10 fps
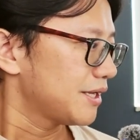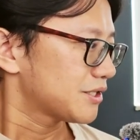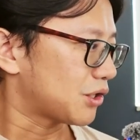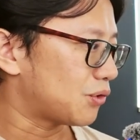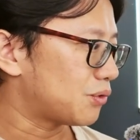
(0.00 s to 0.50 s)

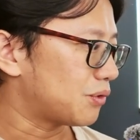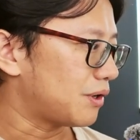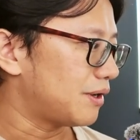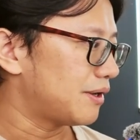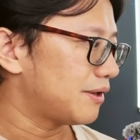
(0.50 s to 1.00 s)

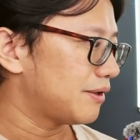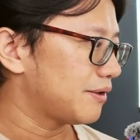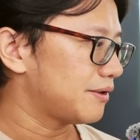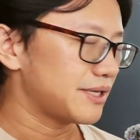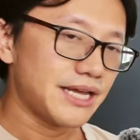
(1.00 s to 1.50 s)
So
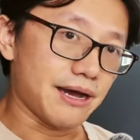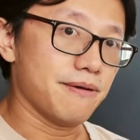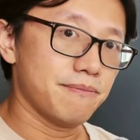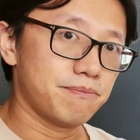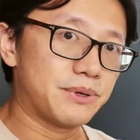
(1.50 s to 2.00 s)
yeah,
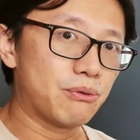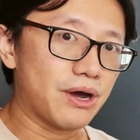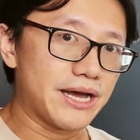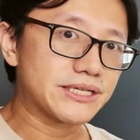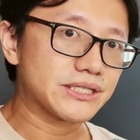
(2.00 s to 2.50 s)

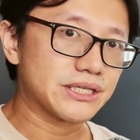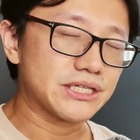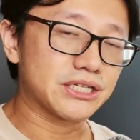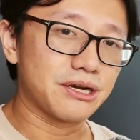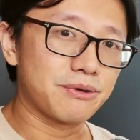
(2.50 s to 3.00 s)
P1S
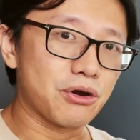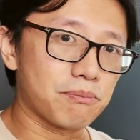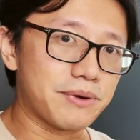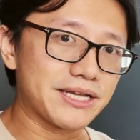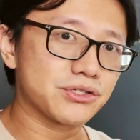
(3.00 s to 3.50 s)
is going to be
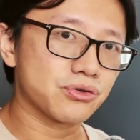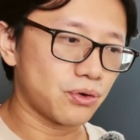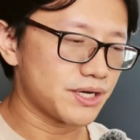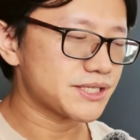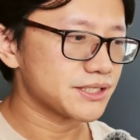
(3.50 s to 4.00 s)
your best
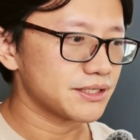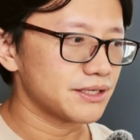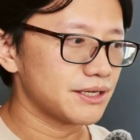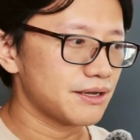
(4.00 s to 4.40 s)
choice